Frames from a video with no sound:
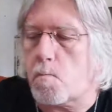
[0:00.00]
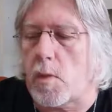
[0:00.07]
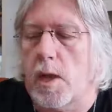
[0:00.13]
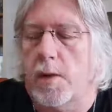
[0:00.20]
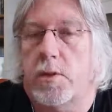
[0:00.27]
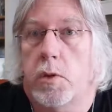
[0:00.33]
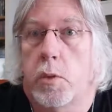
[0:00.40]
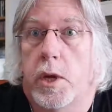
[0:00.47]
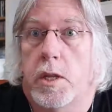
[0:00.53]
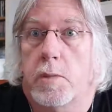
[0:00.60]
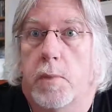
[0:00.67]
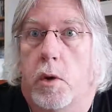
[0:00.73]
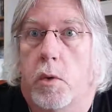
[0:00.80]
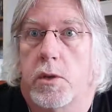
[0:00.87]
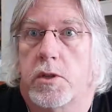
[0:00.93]
I have to wet
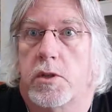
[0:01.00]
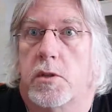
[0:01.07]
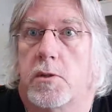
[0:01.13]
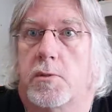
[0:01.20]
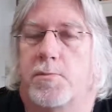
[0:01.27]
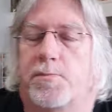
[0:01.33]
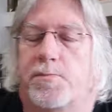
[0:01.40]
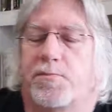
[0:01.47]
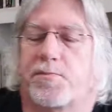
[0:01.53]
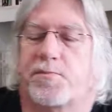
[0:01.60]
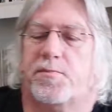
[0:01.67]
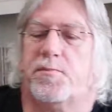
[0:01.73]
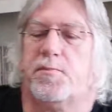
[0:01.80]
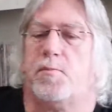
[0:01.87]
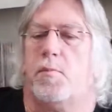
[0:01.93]
my whistle.
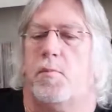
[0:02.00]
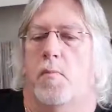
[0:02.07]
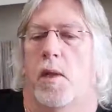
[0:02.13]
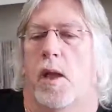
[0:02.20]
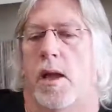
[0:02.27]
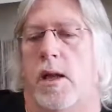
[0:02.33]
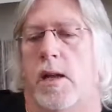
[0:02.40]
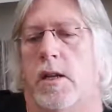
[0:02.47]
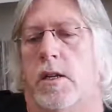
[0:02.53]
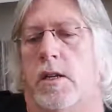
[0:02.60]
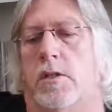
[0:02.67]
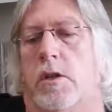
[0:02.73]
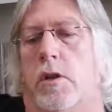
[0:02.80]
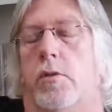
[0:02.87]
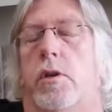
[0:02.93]

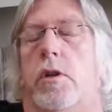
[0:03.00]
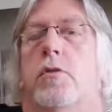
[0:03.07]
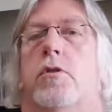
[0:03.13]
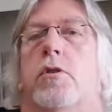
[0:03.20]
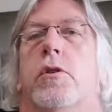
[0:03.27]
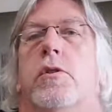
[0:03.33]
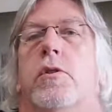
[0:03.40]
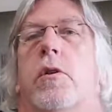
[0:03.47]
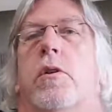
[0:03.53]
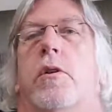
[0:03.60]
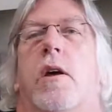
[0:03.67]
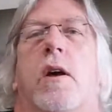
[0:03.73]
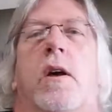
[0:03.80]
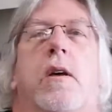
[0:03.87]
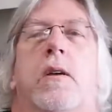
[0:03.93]
So Real Turned
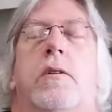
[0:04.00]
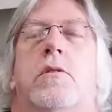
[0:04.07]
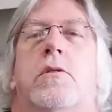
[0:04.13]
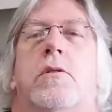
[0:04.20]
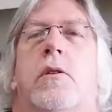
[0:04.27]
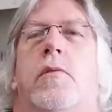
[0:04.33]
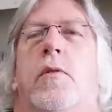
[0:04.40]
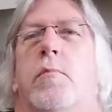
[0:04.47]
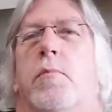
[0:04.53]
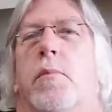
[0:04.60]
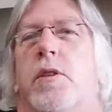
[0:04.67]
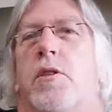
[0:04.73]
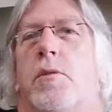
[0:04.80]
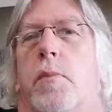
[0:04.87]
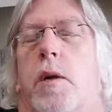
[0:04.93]
On, it's sort of
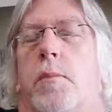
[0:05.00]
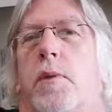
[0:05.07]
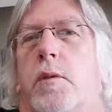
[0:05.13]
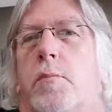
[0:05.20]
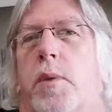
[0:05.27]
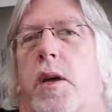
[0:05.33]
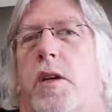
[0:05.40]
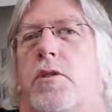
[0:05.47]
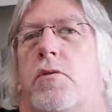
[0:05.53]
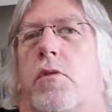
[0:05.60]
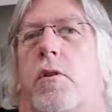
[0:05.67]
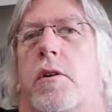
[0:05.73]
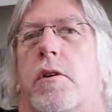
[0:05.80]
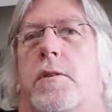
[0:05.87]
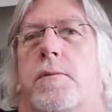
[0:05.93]
a mid-pace
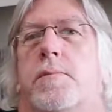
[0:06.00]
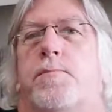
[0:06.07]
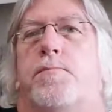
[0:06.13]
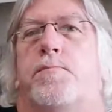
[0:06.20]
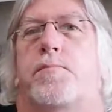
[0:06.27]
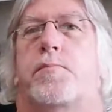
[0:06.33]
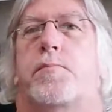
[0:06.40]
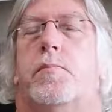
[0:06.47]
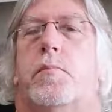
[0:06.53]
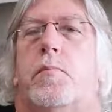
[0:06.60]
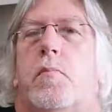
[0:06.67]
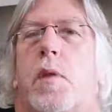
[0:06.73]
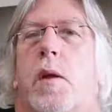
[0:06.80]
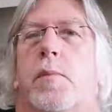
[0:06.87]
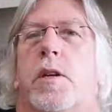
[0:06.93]
rocker,
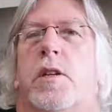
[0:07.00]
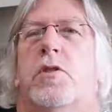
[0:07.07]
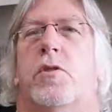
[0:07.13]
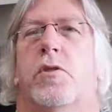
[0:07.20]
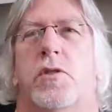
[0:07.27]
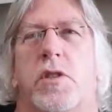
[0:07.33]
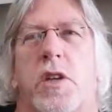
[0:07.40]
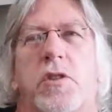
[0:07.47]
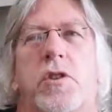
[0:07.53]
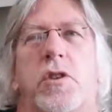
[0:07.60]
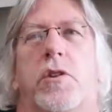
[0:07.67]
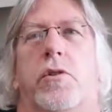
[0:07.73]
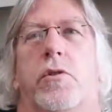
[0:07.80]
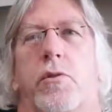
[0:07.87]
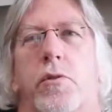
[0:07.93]
but it's got such a
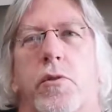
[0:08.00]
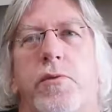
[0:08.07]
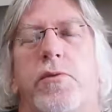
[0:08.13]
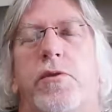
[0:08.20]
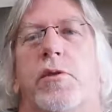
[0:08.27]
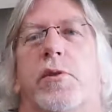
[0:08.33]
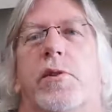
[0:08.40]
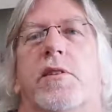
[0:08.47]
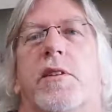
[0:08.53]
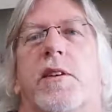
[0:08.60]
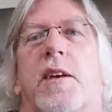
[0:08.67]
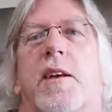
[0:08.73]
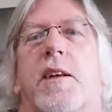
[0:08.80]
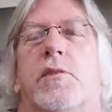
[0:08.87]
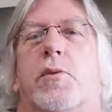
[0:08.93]
groove to it.
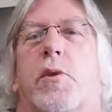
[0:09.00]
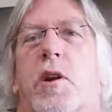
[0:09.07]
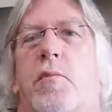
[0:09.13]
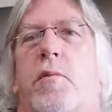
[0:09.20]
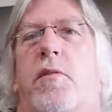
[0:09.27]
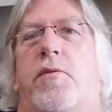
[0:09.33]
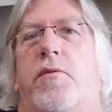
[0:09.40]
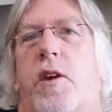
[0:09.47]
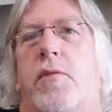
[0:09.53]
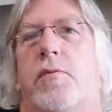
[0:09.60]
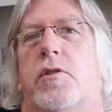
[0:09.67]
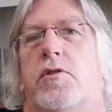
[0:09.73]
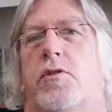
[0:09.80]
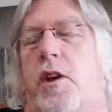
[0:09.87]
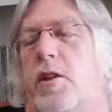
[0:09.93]
It's one of my
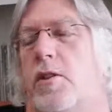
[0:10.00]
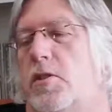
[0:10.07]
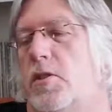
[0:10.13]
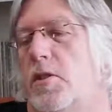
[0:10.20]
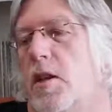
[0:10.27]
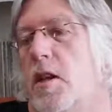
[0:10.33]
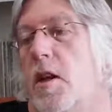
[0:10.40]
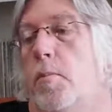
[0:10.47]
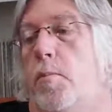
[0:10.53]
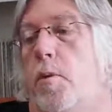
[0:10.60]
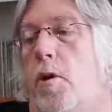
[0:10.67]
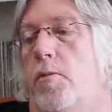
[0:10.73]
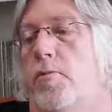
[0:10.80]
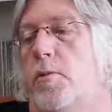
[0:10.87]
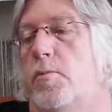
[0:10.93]
favorite tracks,
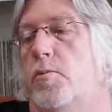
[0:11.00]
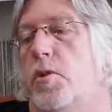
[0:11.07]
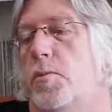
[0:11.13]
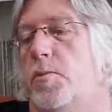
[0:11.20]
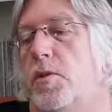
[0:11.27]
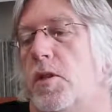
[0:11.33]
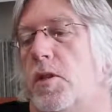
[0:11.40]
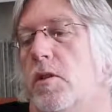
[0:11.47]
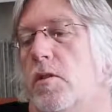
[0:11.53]
apart from Gypsy